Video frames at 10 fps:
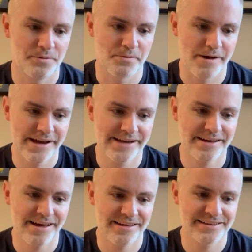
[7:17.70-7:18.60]
Ryan
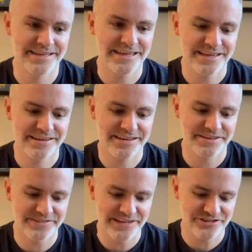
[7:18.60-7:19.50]
Ottley
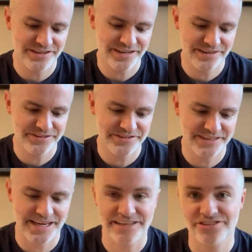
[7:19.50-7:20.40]
convention cover
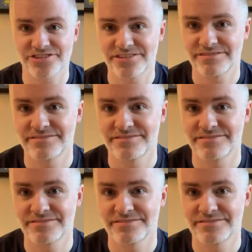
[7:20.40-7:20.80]
sketch